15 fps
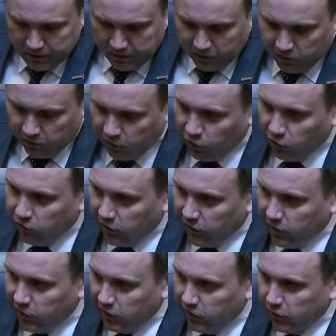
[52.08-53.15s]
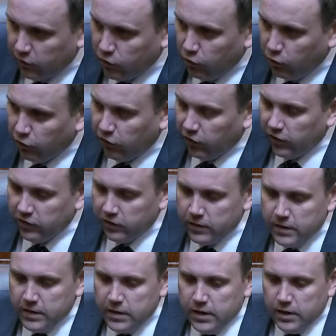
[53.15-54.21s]
There's a sunset clause, of course, in it.
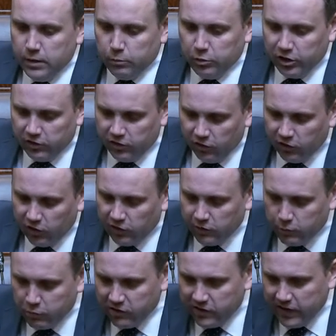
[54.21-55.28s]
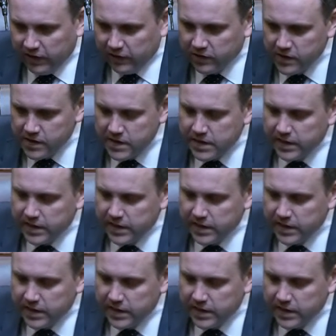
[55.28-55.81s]
But it does also protect